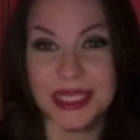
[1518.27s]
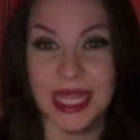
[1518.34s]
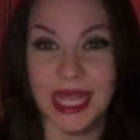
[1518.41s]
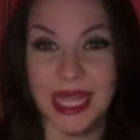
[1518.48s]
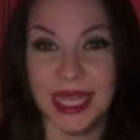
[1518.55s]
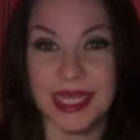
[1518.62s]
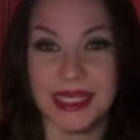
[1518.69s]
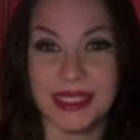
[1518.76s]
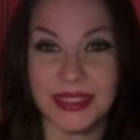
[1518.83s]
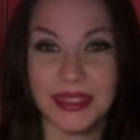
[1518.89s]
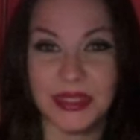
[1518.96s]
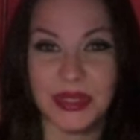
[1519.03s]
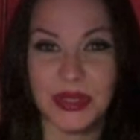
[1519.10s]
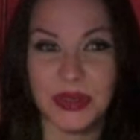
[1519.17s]
and,
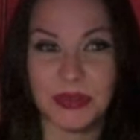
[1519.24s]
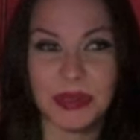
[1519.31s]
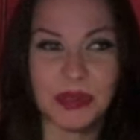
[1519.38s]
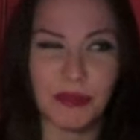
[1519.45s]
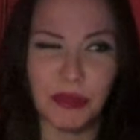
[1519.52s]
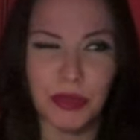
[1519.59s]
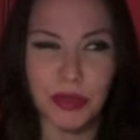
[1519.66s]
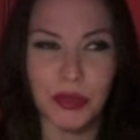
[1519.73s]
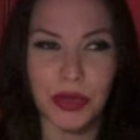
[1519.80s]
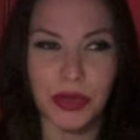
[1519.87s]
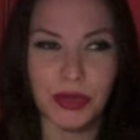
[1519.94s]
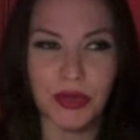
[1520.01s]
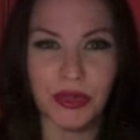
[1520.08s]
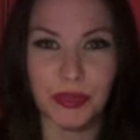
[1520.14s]
you know, people, the
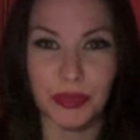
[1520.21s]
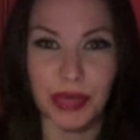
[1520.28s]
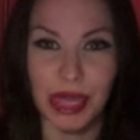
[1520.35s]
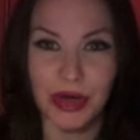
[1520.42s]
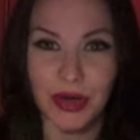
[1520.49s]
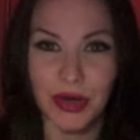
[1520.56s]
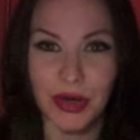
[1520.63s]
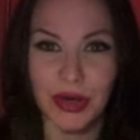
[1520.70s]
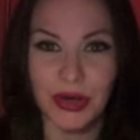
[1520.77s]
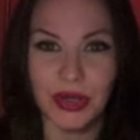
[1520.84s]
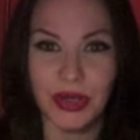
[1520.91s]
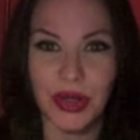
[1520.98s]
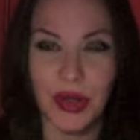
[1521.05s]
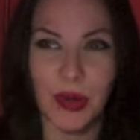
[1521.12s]
weirder the better,
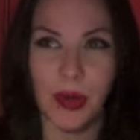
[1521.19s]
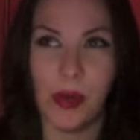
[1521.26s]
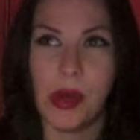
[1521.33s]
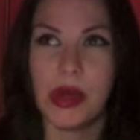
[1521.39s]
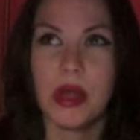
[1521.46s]
you know,